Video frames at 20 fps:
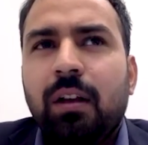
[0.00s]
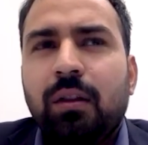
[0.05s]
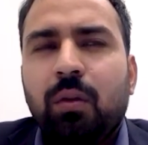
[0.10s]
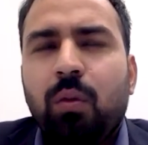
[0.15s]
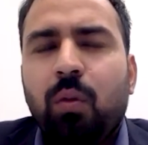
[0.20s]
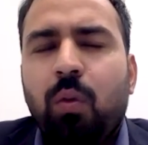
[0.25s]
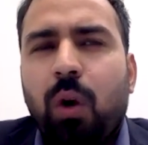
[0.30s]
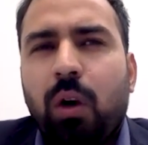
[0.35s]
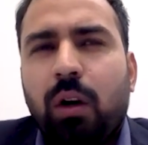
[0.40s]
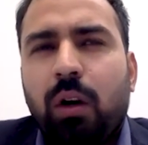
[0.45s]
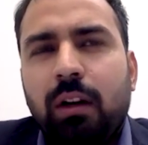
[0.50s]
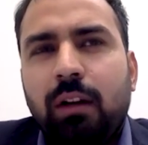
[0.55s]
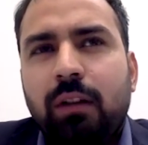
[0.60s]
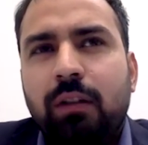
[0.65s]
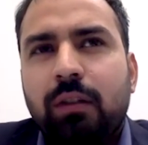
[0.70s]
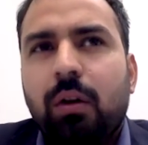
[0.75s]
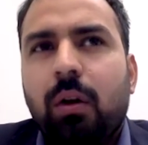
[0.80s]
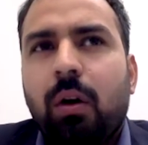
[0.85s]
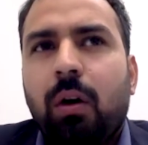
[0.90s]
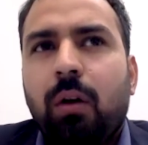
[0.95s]
So what
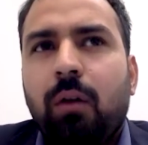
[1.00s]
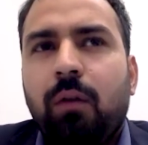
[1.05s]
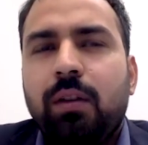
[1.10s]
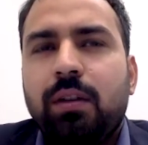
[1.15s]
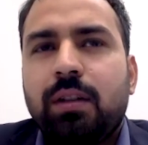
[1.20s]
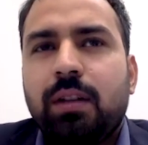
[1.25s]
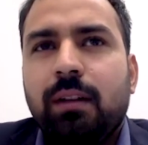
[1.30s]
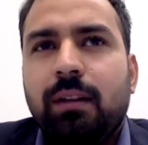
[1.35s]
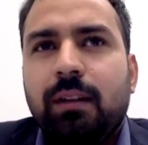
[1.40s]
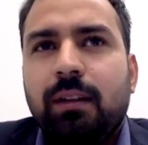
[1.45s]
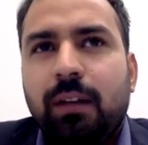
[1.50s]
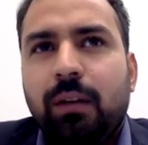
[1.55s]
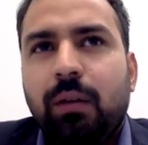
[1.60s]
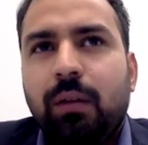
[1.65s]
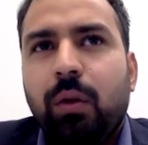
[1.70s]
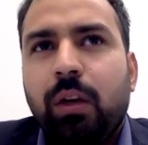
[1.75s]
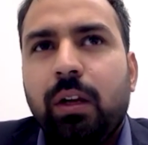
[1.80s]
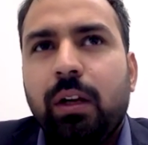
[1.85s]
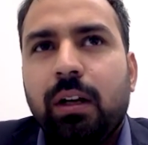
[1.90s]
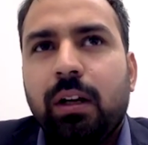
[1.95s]
is your vision, say,
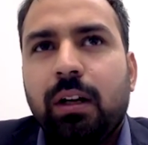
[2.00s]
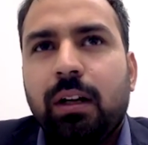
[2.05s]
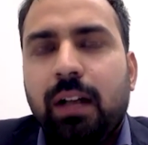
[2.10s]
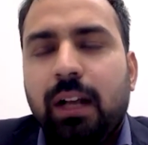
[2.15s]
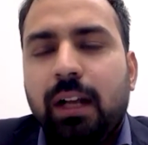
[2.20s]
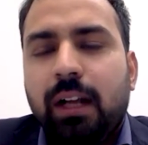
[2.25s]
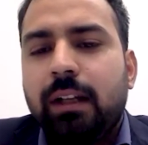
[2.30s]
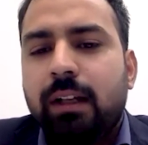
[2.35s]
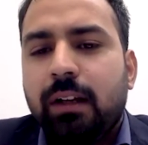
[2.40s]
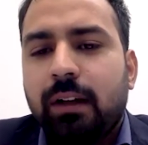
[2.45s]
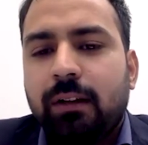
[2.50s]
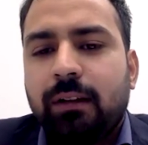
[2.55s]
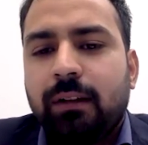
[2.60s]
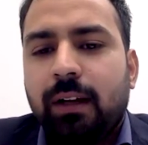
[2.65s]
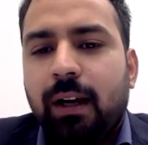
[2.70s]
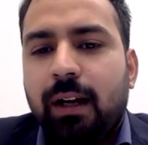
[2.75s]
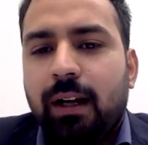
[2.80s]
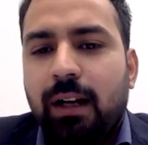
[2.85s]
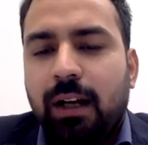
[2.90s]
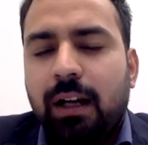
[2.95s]
going uh, ten years
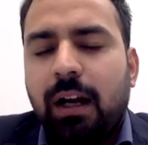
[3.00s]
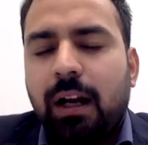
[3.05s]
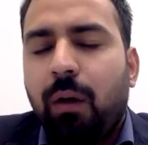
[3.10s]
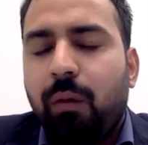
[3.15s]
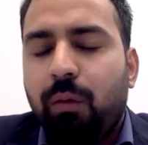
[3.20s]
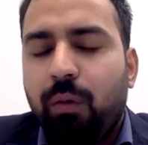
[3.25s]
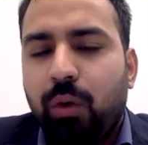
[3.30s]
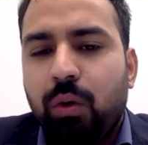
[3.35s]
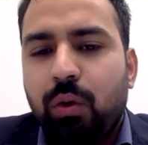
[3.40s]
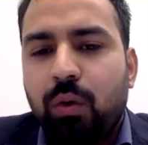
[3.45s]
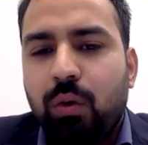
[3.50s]
ahead? Like, how do